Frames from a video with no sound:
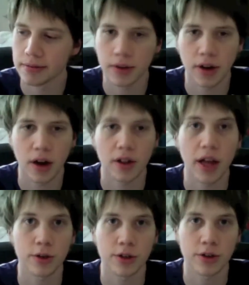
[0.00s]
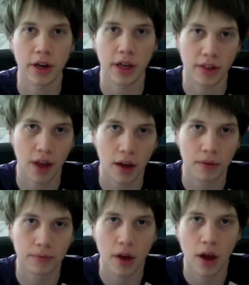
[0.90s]
language training and that.
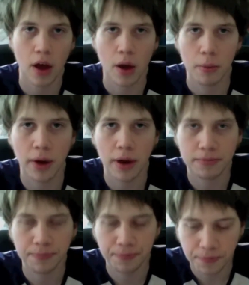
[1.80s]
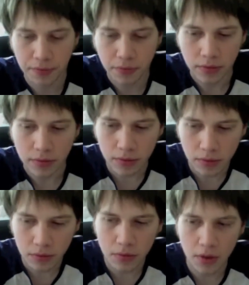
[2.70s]
But
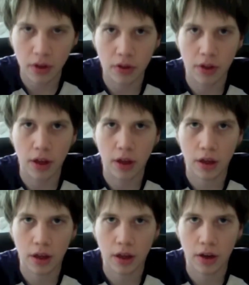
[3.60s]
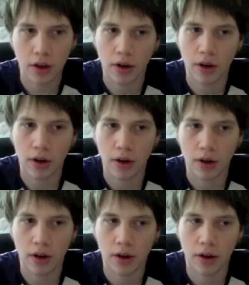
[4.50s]
the
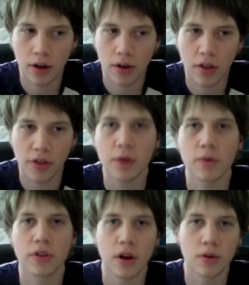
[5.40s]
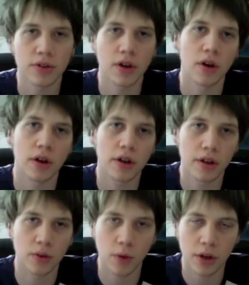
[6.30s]
thing with Karuizawa
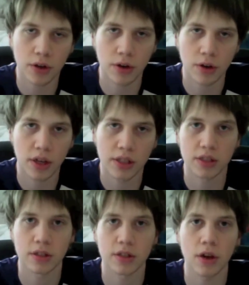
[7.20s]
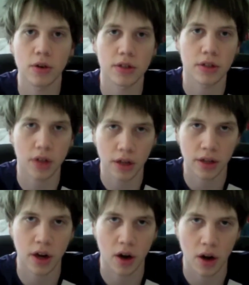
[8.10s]
in the winter is it snows a ton
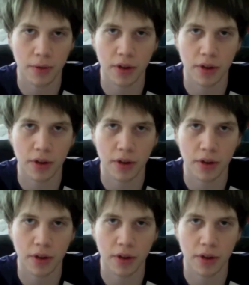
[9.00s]
there. I mean, it's